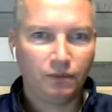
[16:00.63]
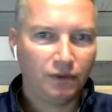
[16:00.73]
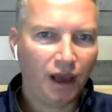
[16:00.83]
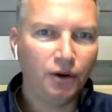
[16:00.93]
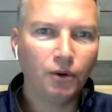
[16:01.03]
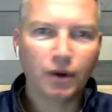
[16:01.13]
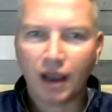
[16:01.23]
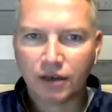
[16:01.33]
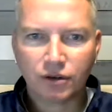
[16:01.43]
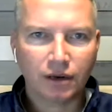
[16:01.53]
knew a
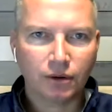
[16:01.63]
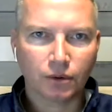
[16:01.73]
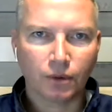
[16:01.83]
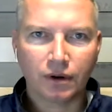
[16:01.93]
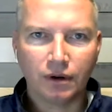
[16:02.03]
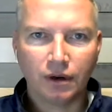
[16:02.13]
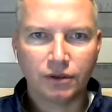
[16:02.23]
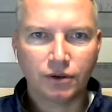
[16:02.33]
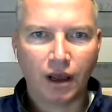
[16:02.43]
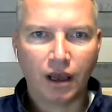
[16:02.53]
contractor was working on a
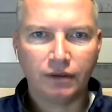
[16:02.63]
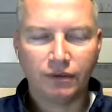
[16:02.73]
drive,